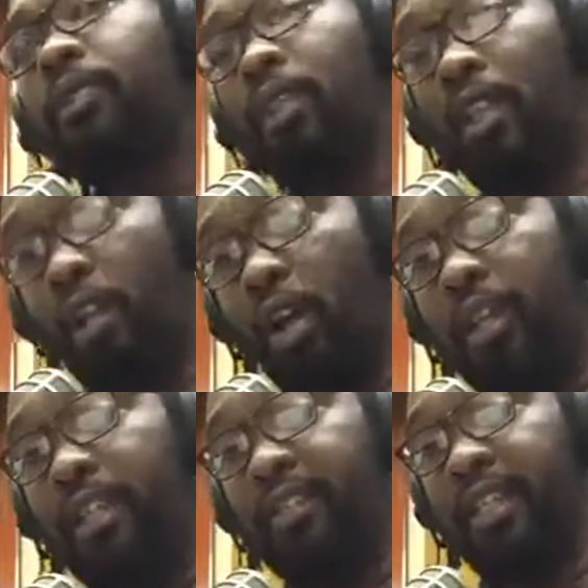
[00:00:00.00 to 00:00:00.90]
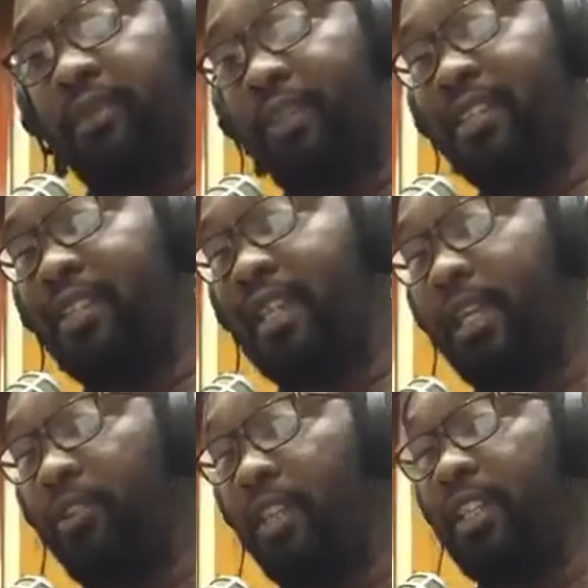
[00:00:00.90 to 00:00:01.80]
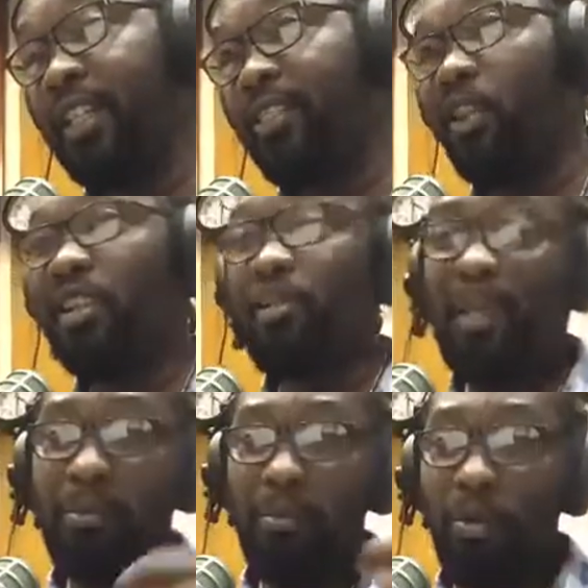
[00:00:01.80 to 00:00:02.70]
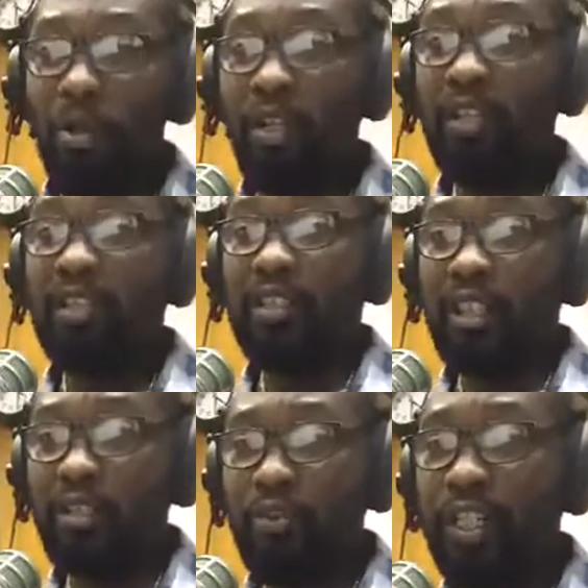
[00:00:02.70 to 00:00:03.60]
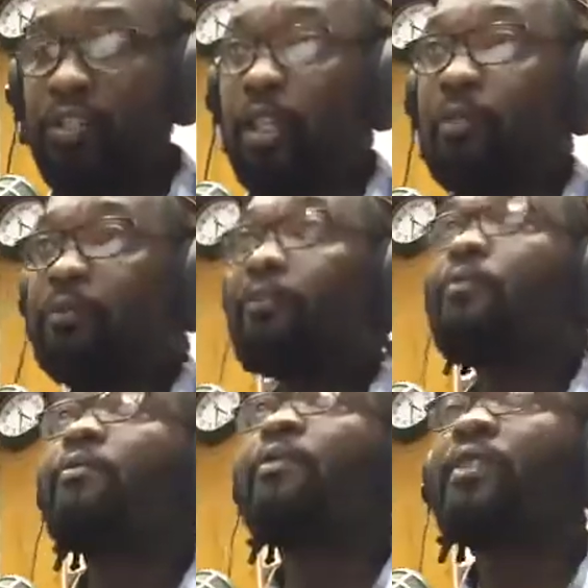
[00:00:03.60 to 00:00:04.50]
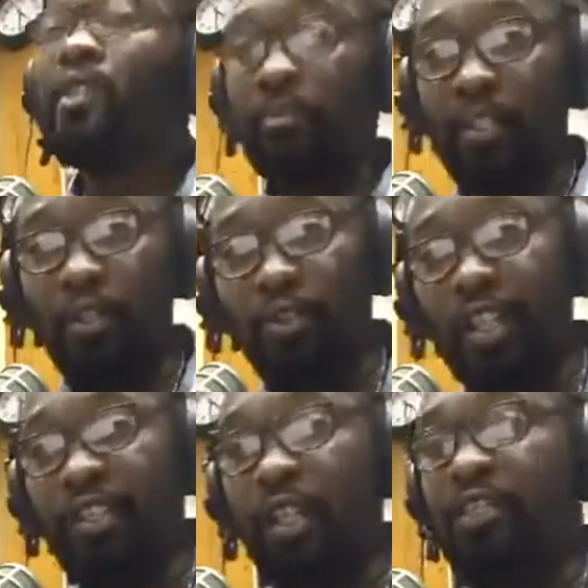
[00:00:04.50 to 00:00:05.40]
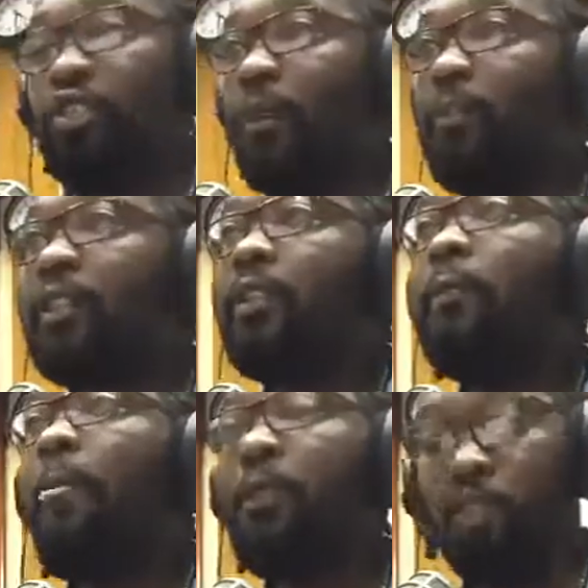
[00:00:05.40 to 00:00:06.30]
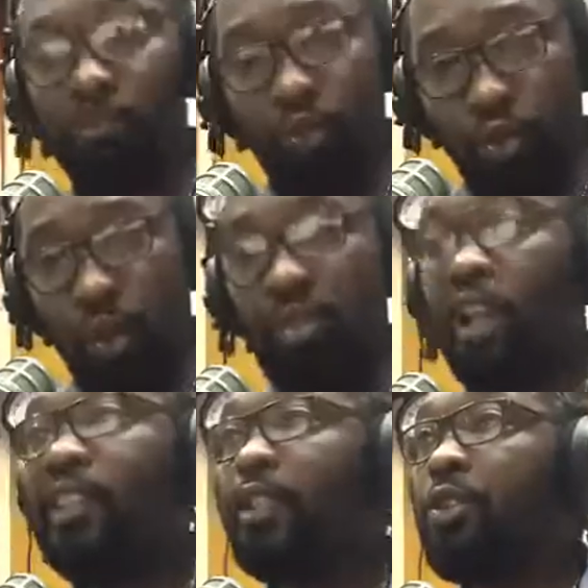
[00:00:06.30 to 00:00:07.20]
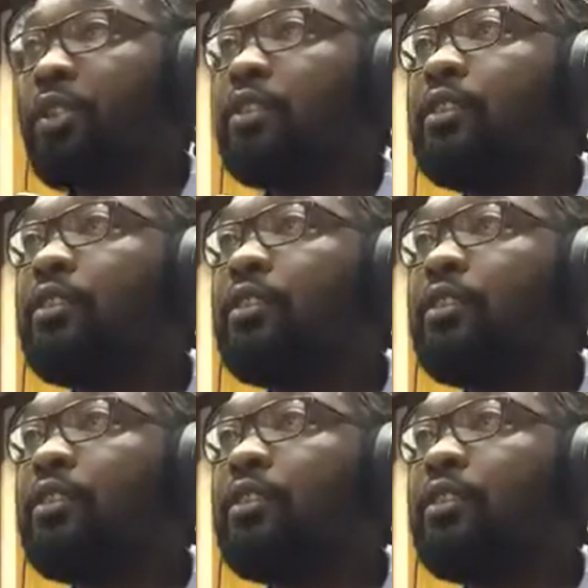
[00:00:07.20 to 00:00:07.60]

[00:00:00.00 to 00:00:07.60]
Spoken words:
Luckily, St. Vincent and the Grenadines got a bit more than the region, but the region suffered some drought conditions.